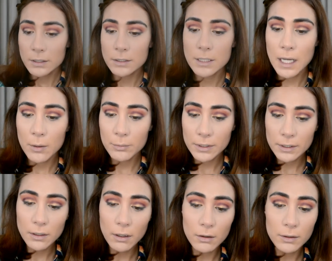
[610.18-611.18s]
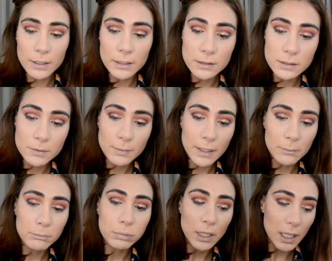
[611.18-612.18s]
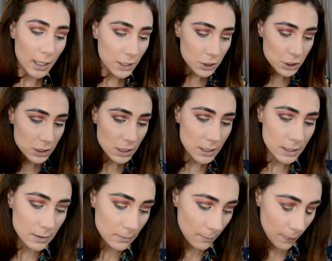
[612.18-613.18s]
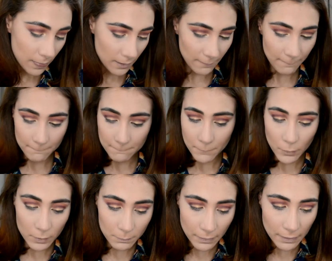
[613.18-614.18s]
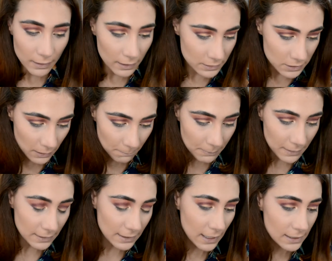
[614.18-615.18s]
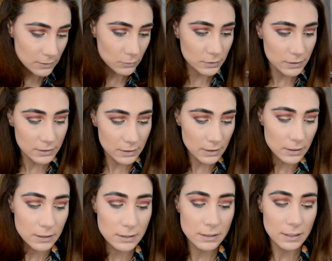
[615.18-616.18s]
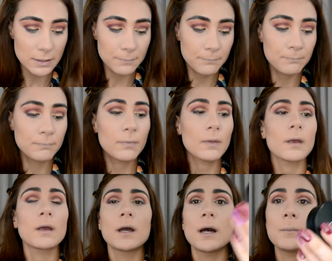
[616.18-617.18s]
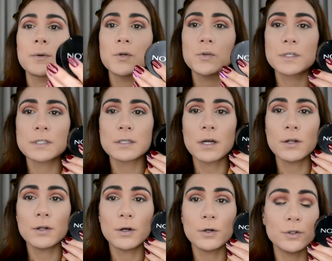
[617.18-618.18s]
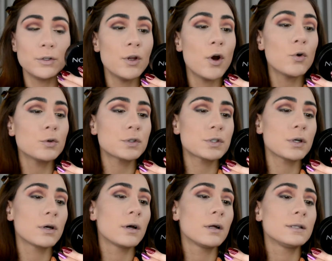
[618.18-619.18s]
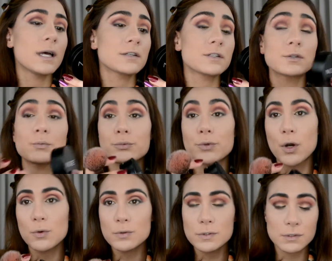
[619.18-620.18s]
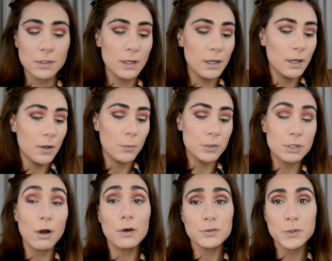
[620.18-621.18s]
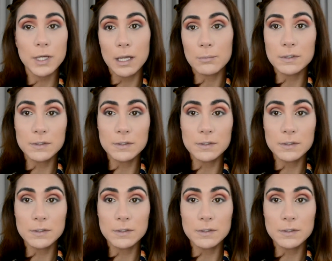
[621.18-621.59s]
Now I'm going to go into my blush. Voy para las chapitas. ¿Dónde están? Aquí están. I'm going to use this Note Desert Rose, which also came